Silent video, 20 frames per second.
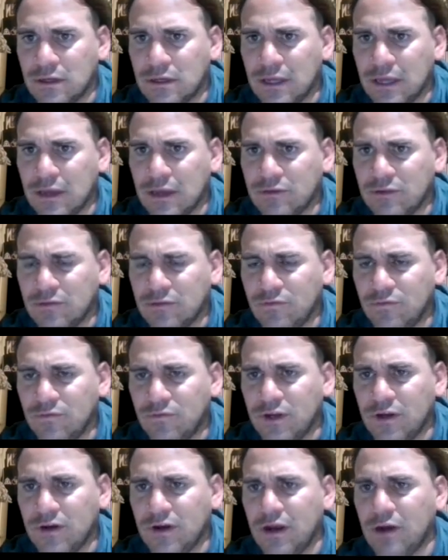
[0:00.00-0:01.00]
I have to
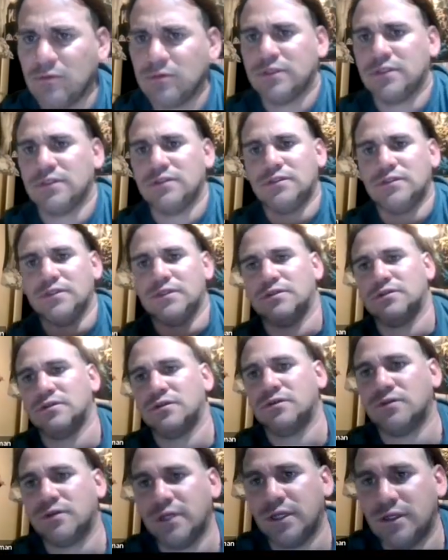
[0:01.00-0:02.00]
figure out what this is.
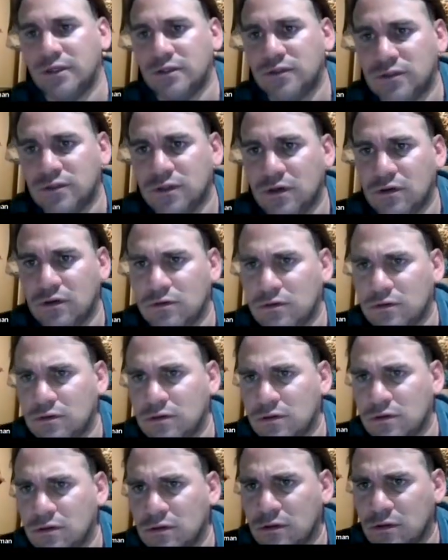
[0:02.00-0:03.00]
Okay, so
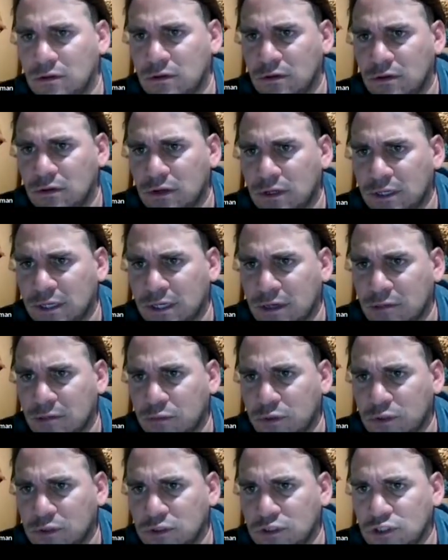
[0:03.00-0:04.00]
I
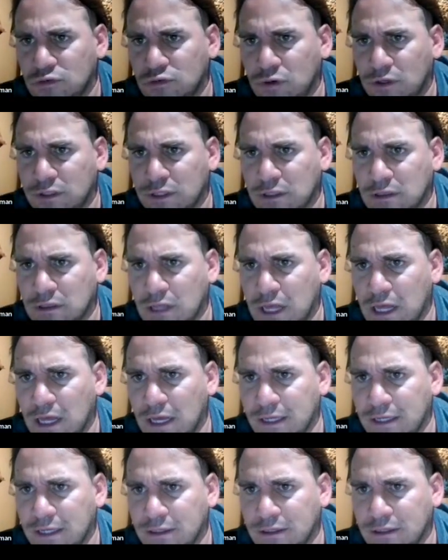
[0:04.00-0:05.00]
put you on the
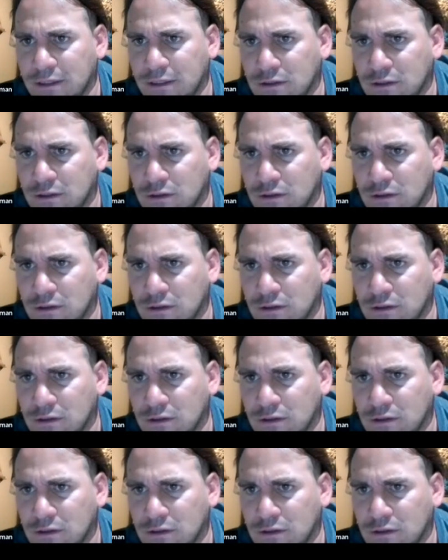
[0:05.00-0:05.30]
line.